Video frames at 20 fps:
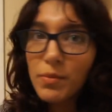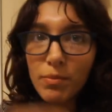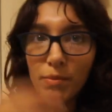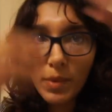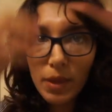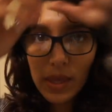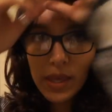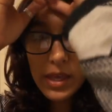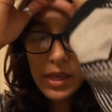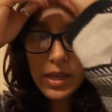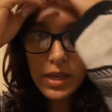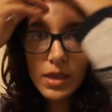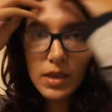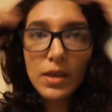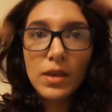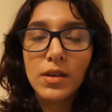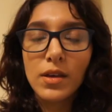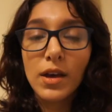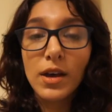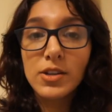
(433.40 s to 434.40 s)

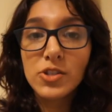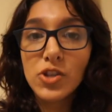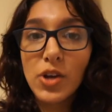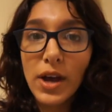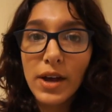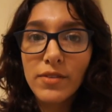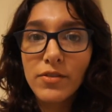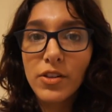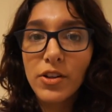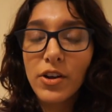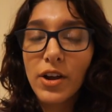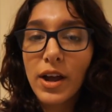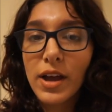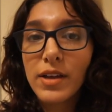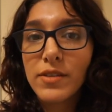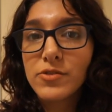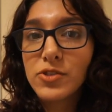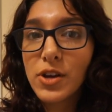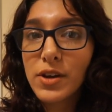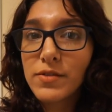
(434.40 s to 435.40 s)
being a traveler, I
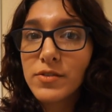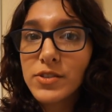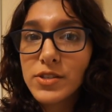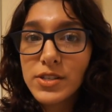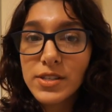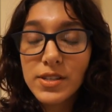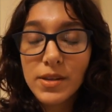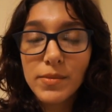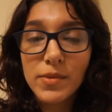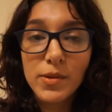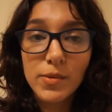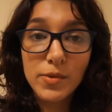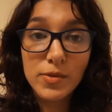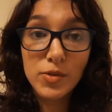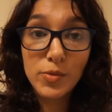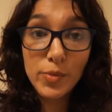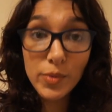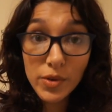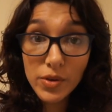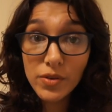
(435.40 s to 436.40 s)
have traveled to some of the
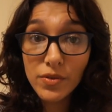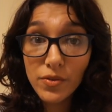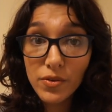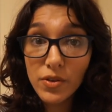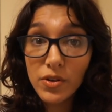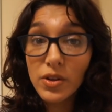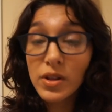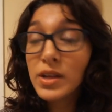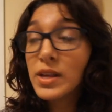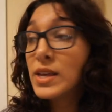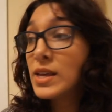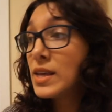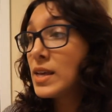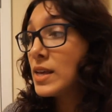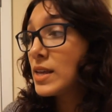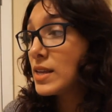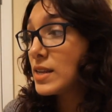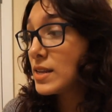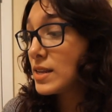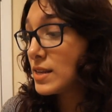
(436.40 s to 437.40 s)
most beautiful
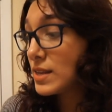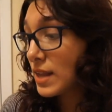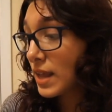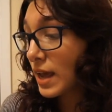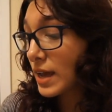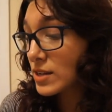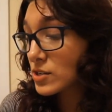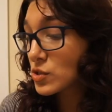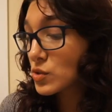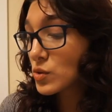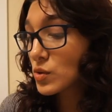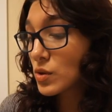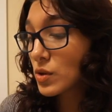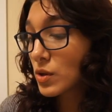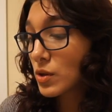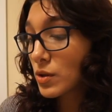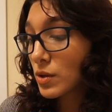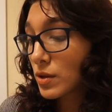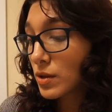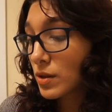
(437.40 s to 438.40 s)

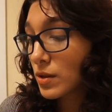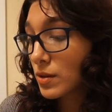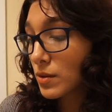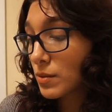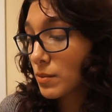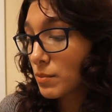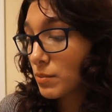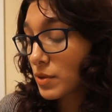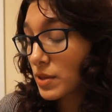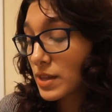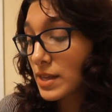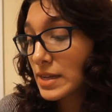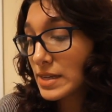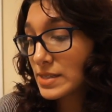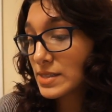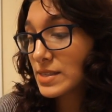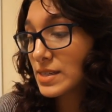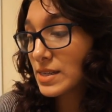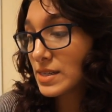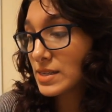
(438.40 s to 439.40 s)
natural
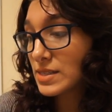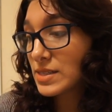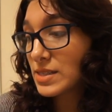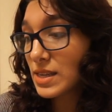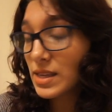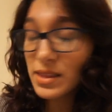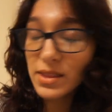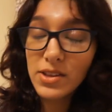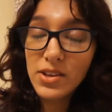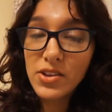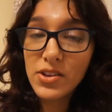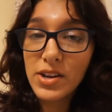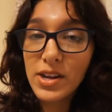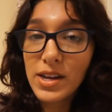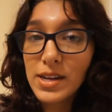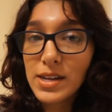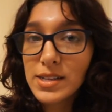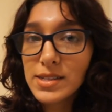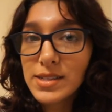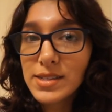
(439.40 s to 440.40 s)
places in the
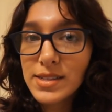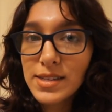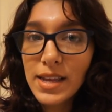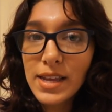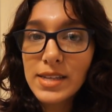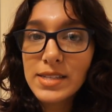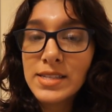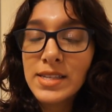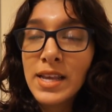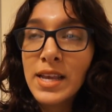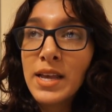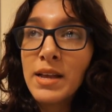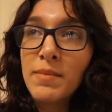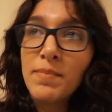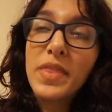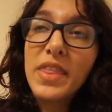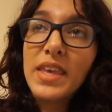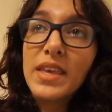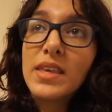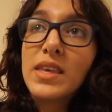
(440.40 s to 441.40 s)
United States.
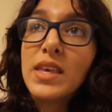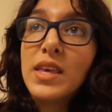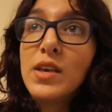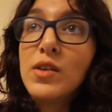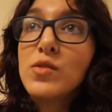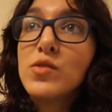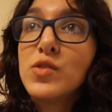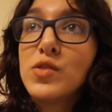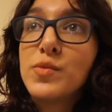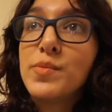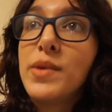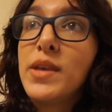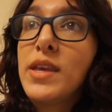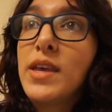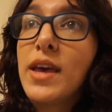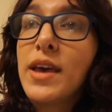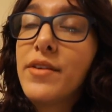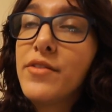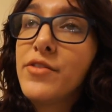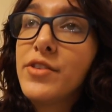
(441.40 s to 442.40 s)
It kills me
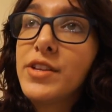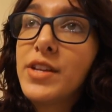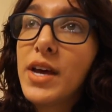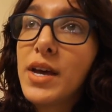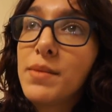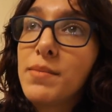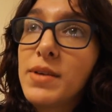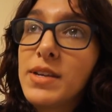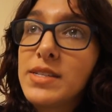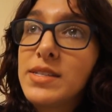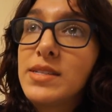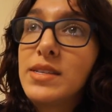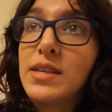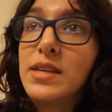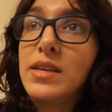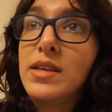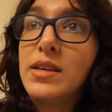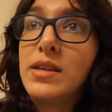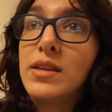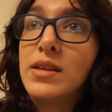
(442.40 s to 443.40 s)
every time I
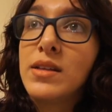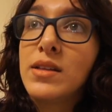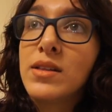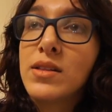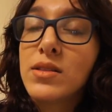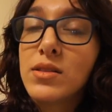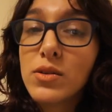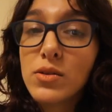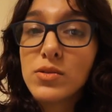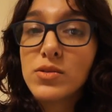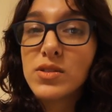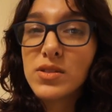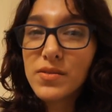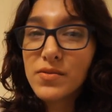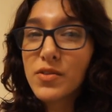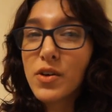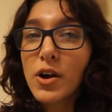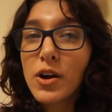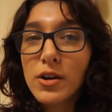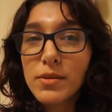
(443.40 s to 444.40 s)
see loads
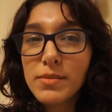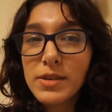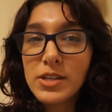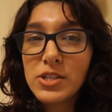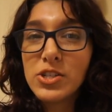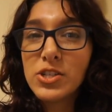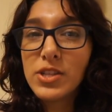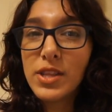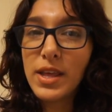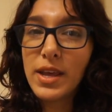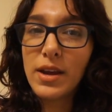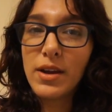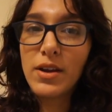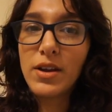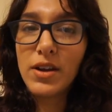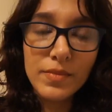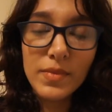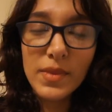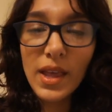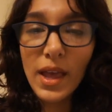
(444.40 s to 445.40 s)
of garbage
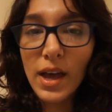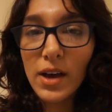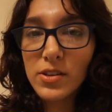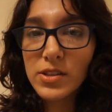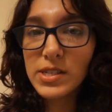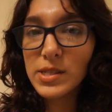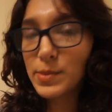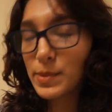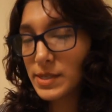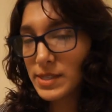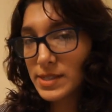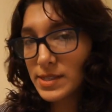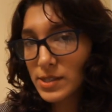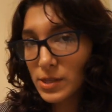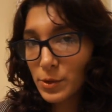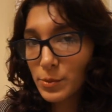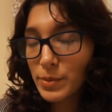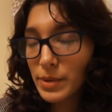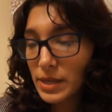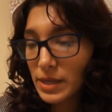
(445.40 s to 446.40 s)
there, how these places
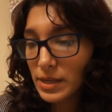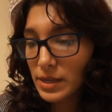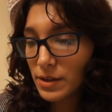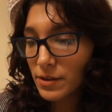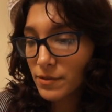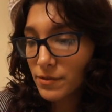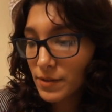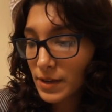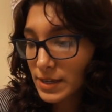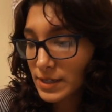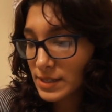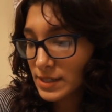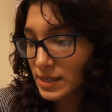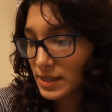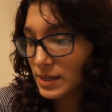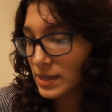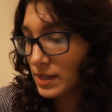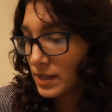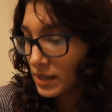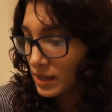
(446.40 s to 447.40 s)
are being
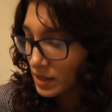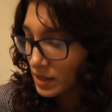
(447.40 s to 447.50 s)
affected